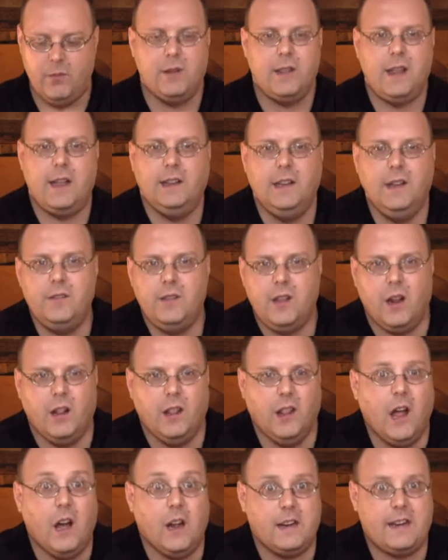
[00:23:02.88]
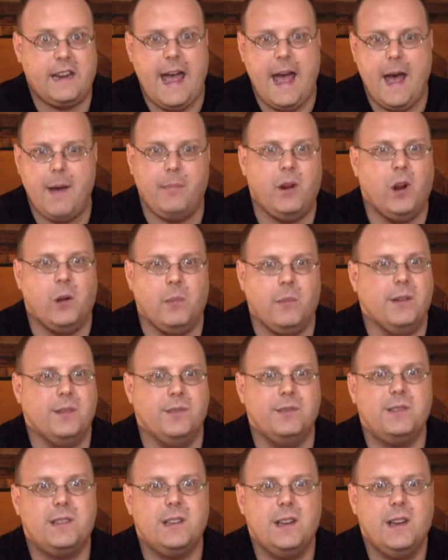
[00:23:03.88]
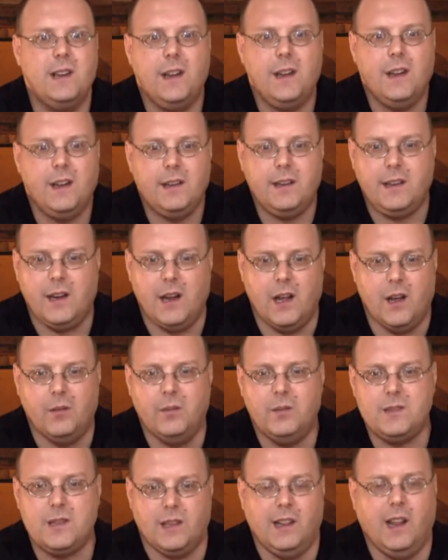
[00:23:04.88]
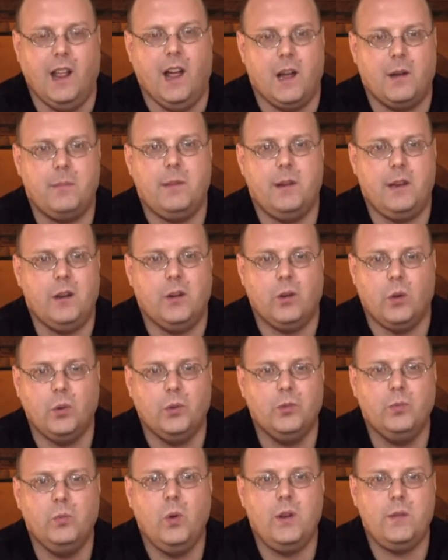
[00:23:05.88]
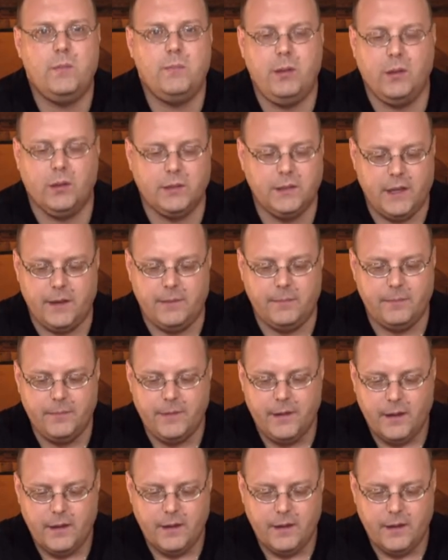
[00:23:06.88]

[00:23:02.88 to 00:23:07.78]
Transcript: where they lived in a log cabin almost. You know, it wasn't log, but you know, old wooden building.